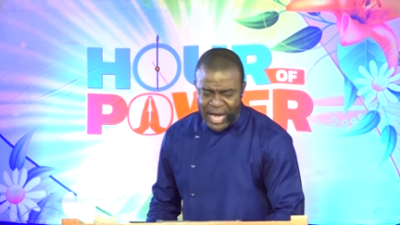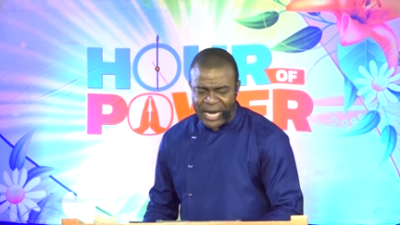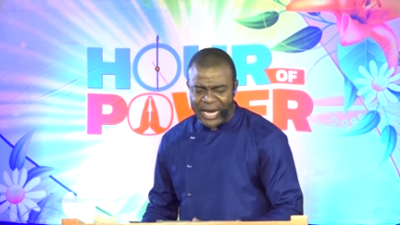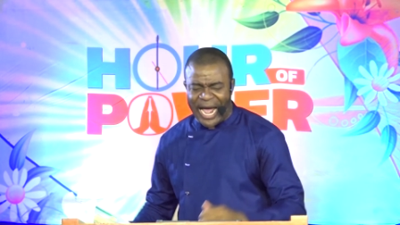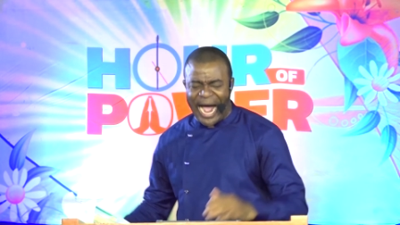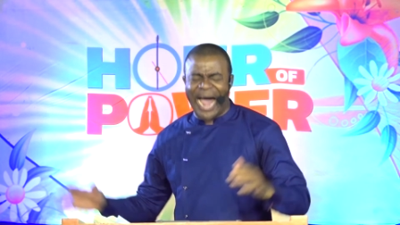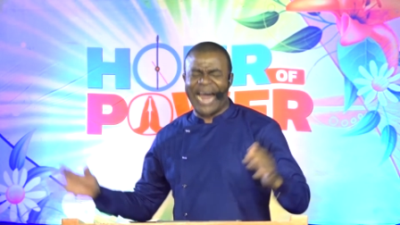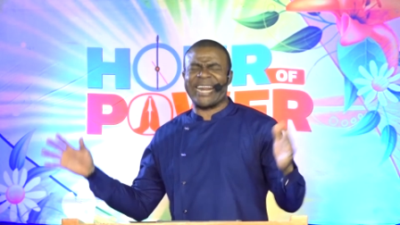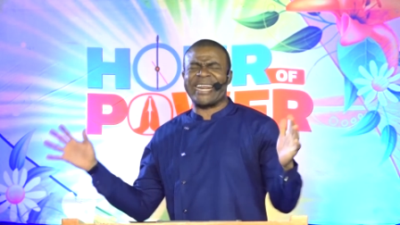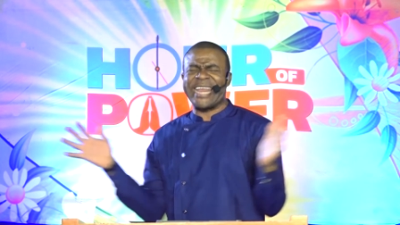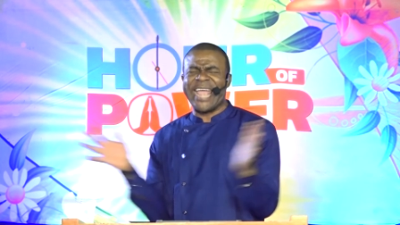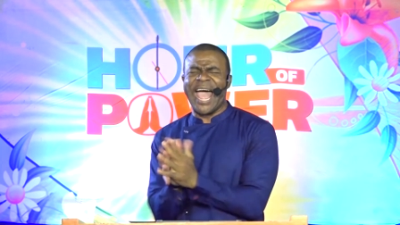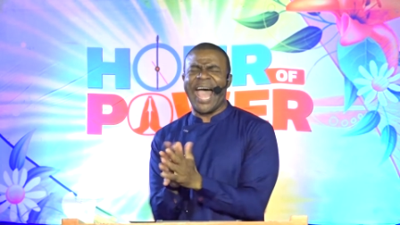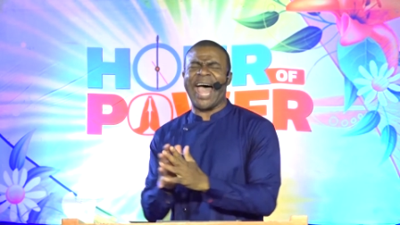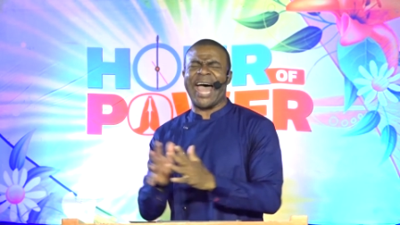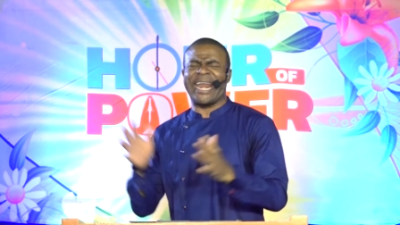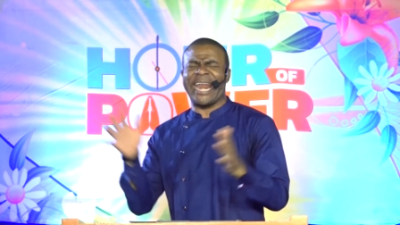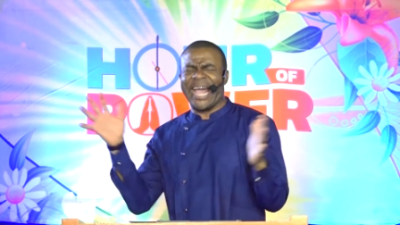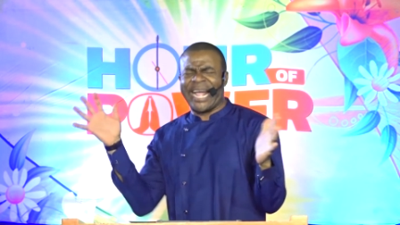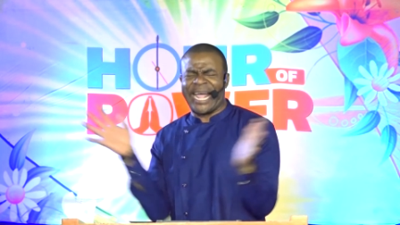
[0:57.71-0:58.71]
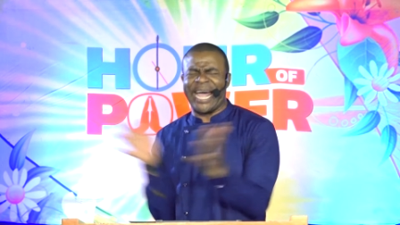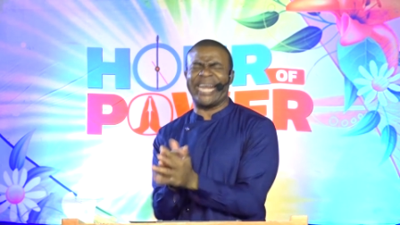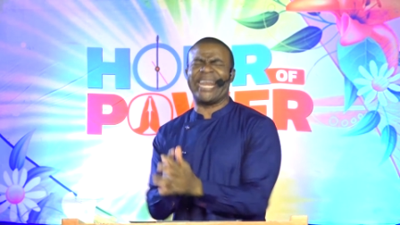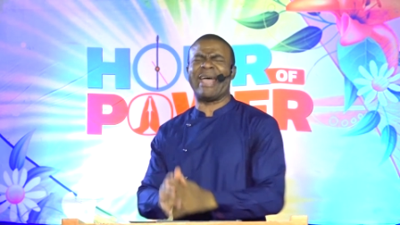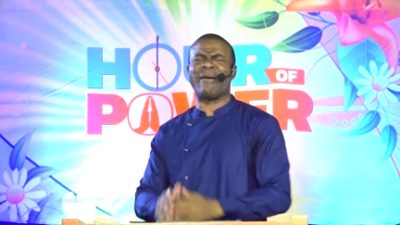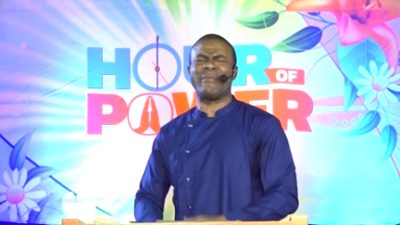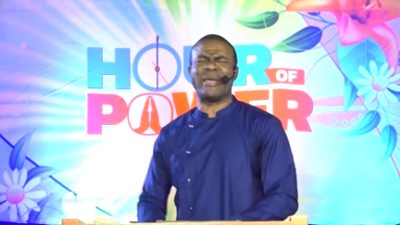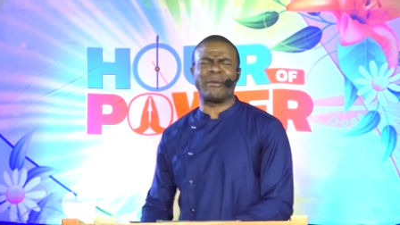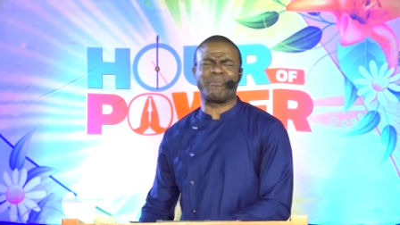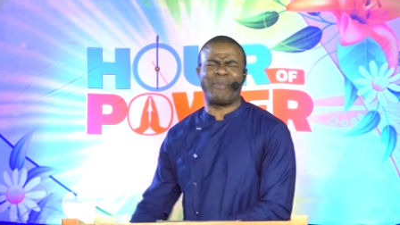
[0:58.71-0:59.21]
Career and
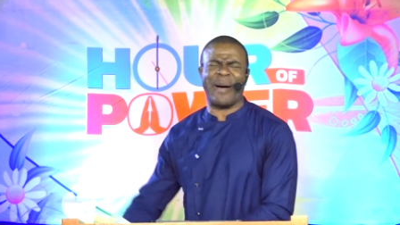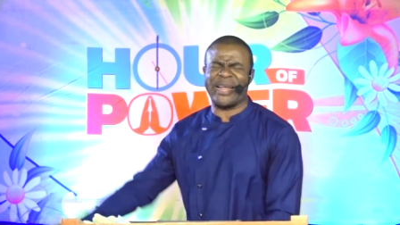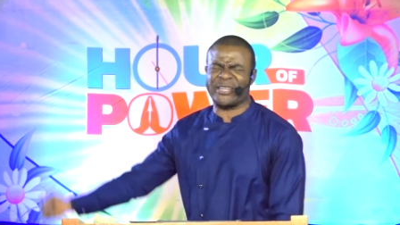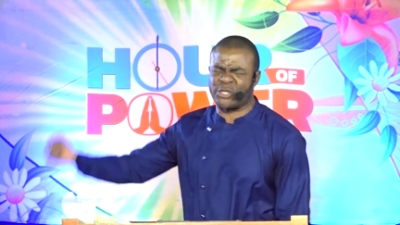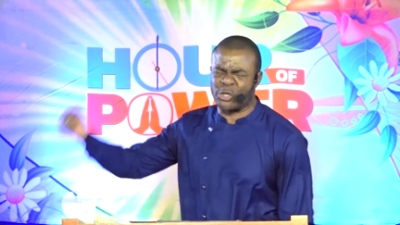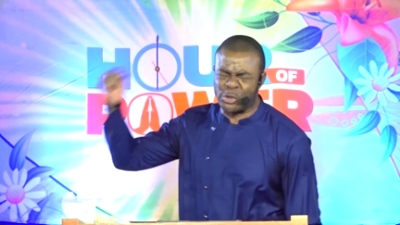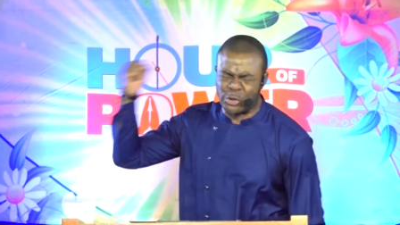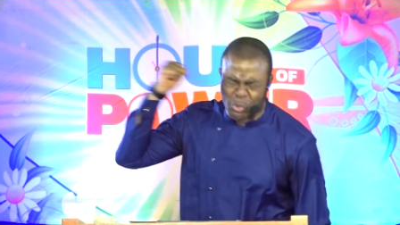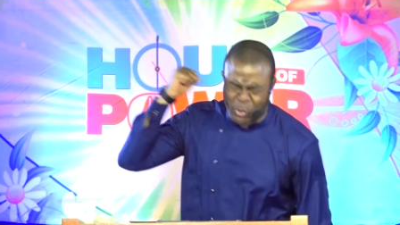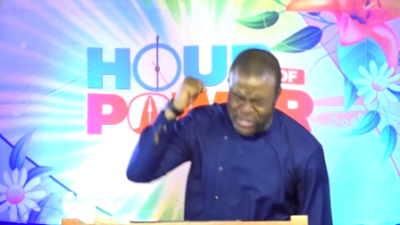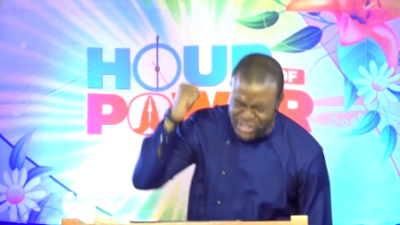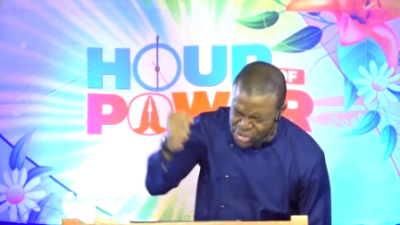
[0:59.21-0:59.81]
academic battles will